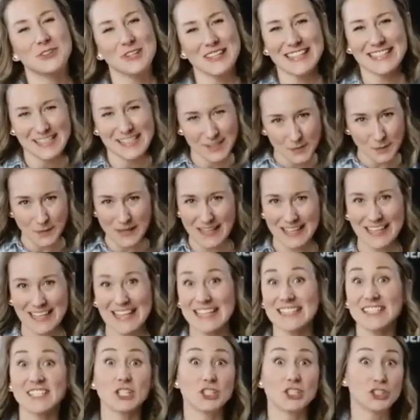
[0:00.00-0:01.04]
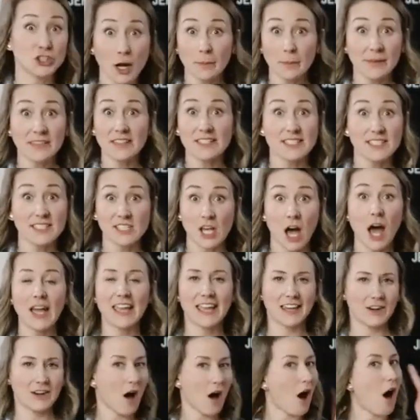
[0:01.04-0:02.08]
for this week is to sharpen the saw
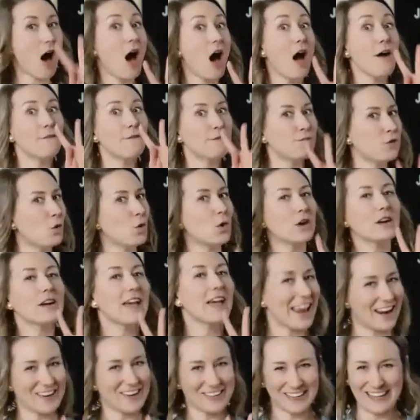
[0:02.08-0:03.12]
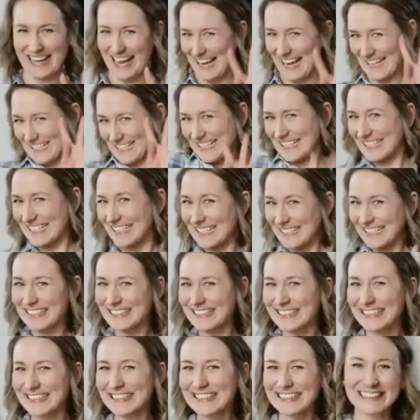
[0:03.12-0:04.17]
in all four areas.
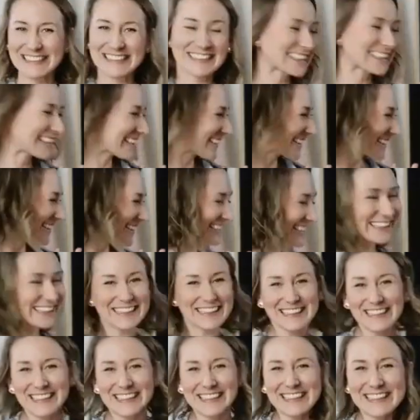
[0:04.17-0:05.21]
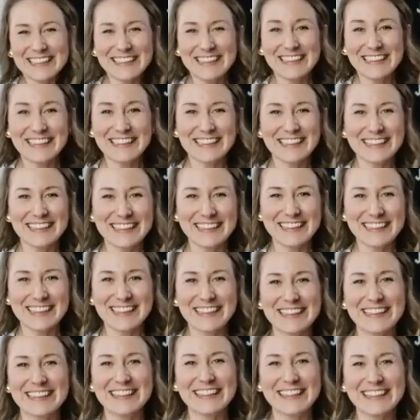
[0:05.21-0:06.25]
Yeah, body, mind, spirit,
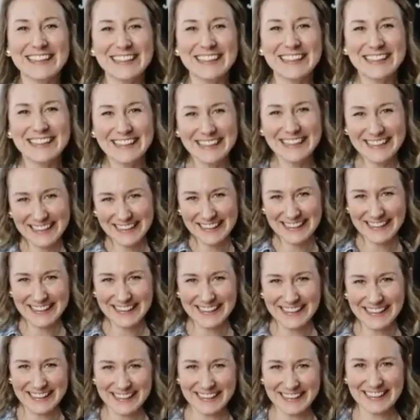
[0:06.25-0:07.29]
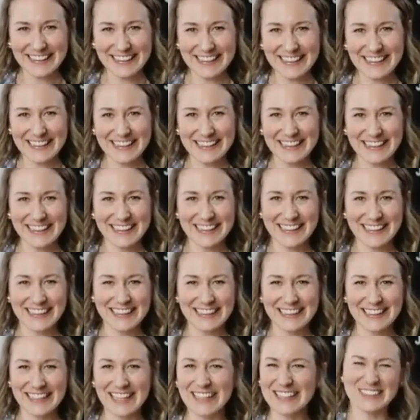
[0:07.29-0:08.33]
they all play a special
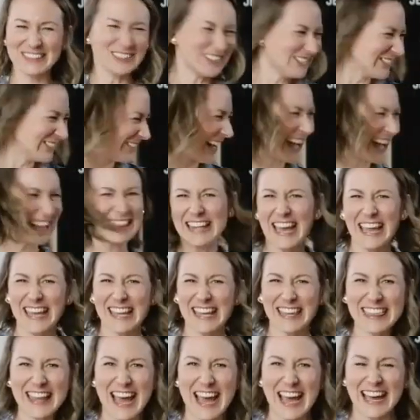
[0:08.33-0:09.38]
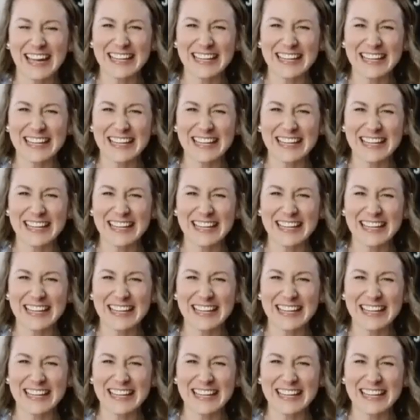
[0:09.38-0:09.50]
part. Ooh, I like